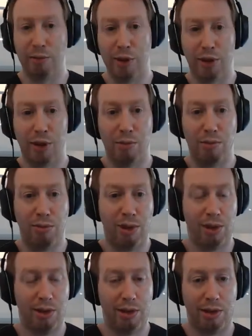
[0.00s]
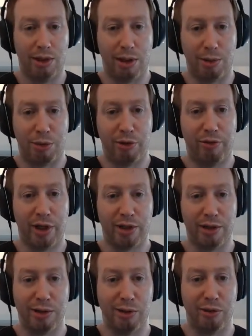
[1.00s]
then become a
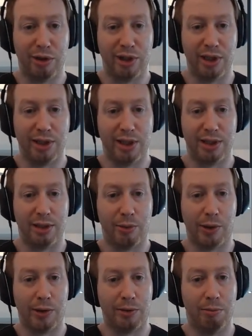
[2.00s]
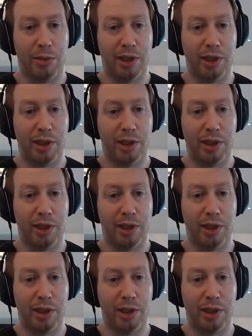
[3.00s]
professional overnight, as it were,